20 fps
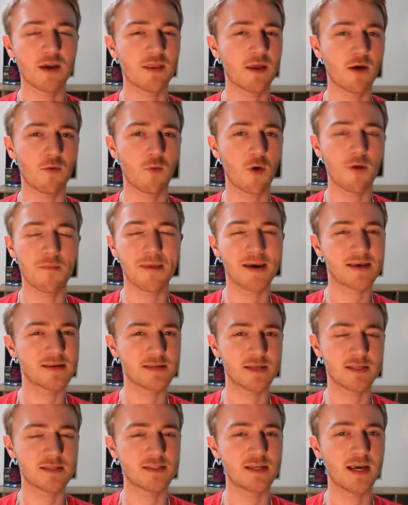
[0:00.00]
That won't make
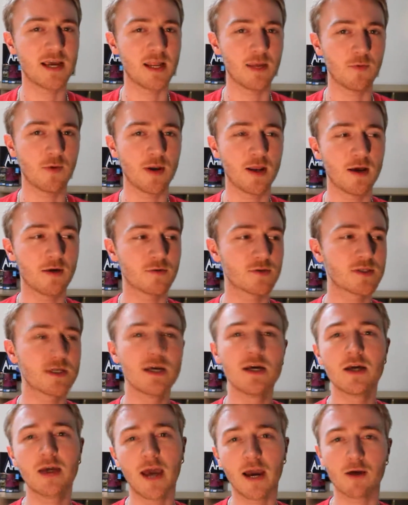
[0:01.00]
sense to anyone else.
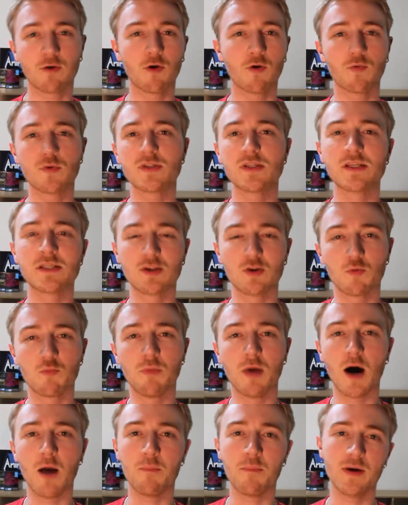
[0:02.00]
Agro was this little
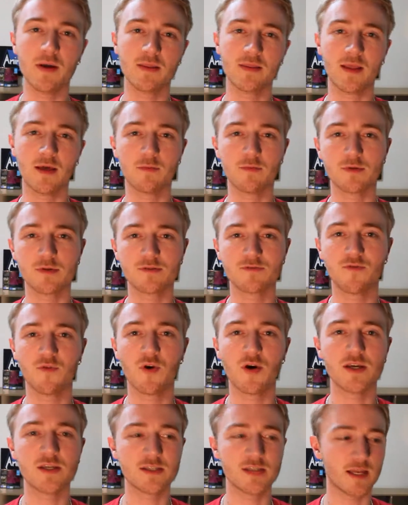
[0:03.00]
puppet that was
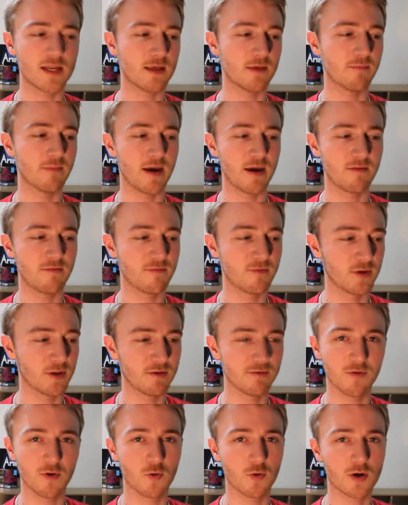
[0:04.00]
voiced and he made
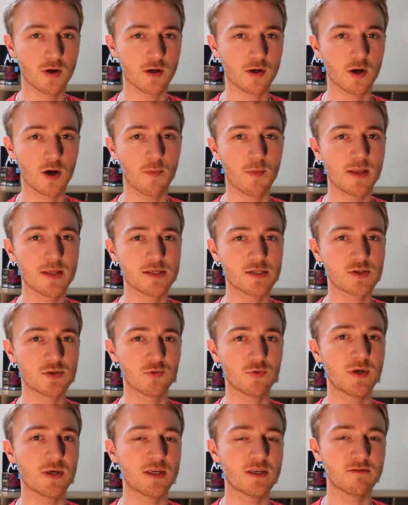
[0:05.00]
really vulgar comments
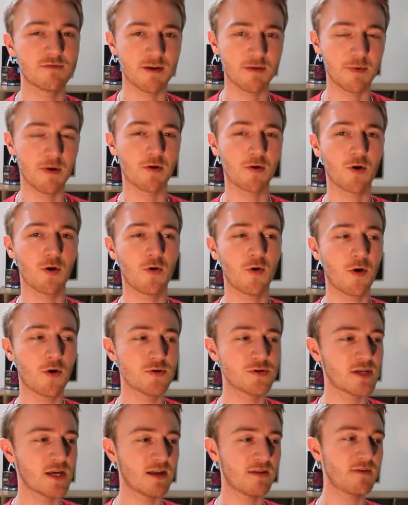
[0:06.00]
to his female
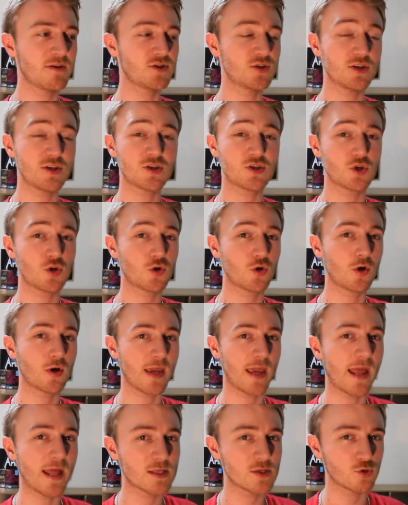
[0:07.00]
co-host, and eventually the show got
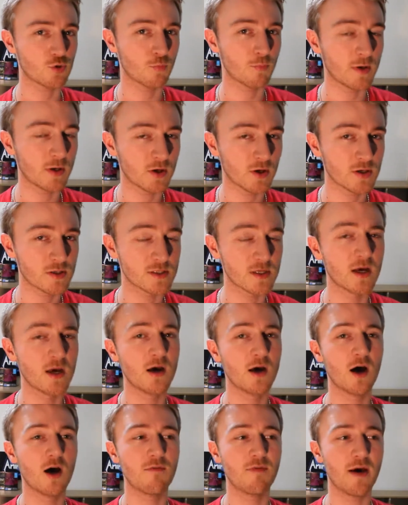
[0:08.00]
cancelled because
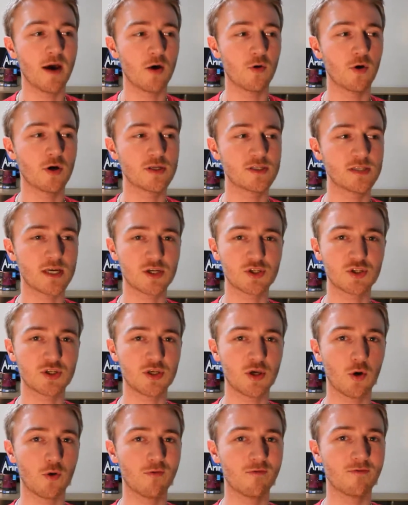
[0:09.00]
of how
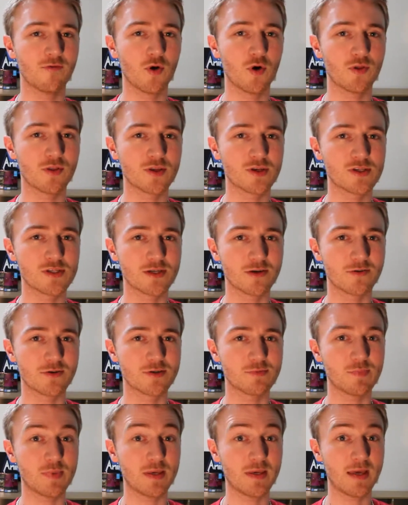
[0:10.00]
sexually overt the
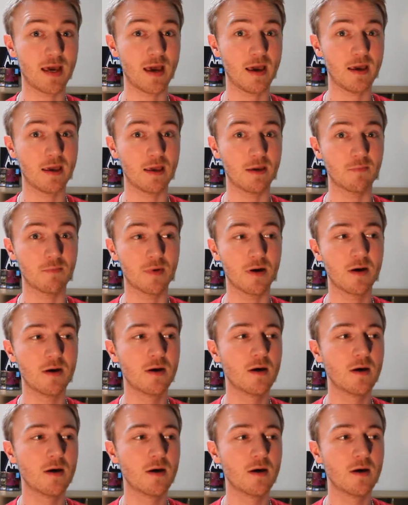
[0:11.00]
series became.